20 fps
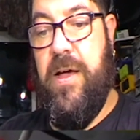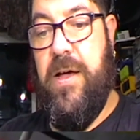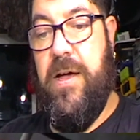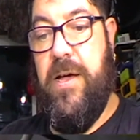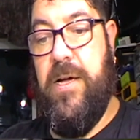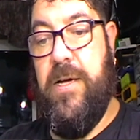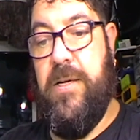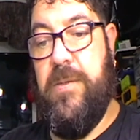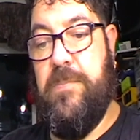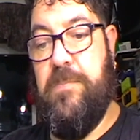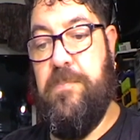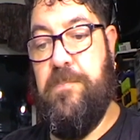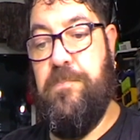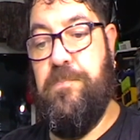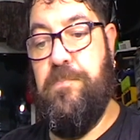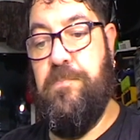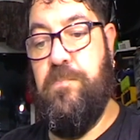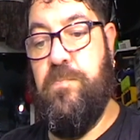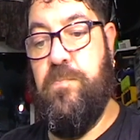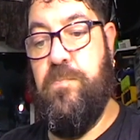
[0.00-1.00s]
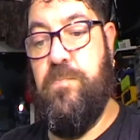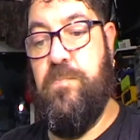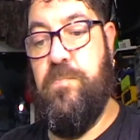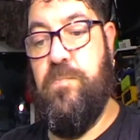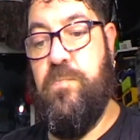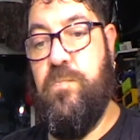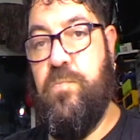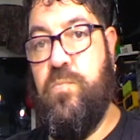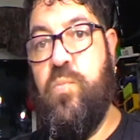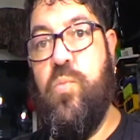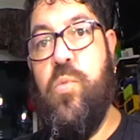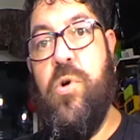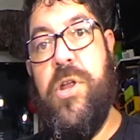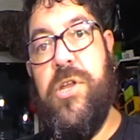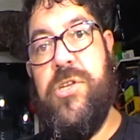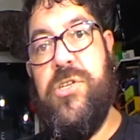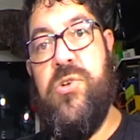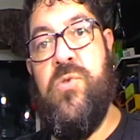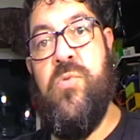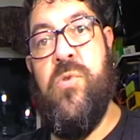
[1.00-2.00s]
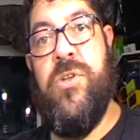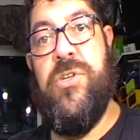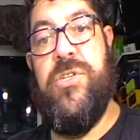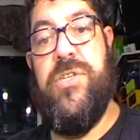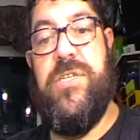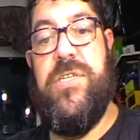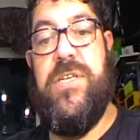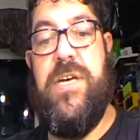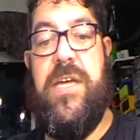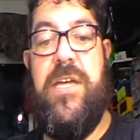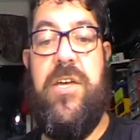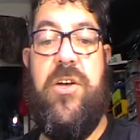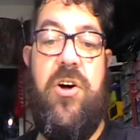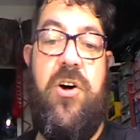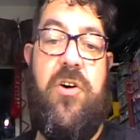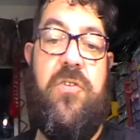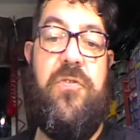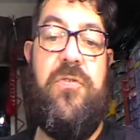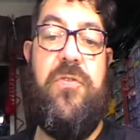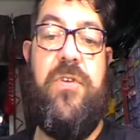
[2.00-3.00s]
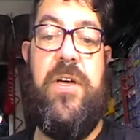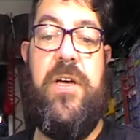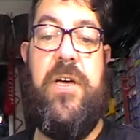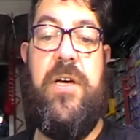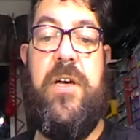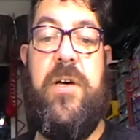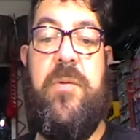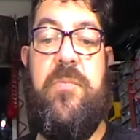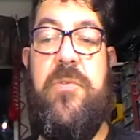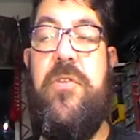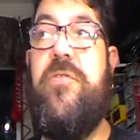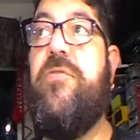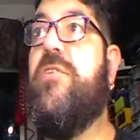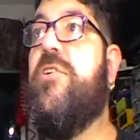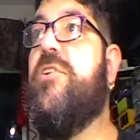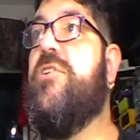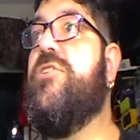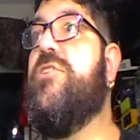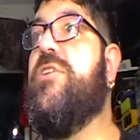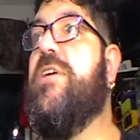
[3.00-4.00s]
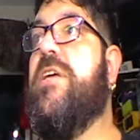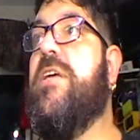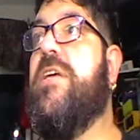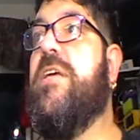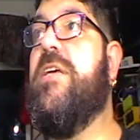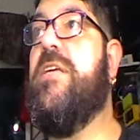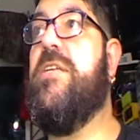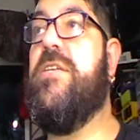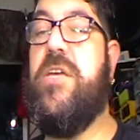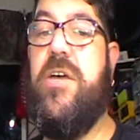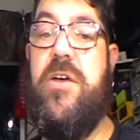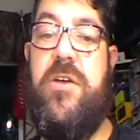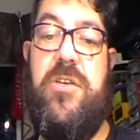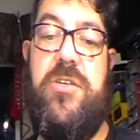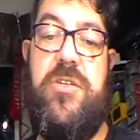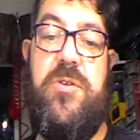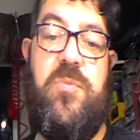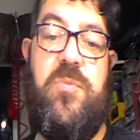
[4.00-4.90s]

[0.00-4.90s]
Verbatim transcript: Um, what I do want to take off, um, the first thing is going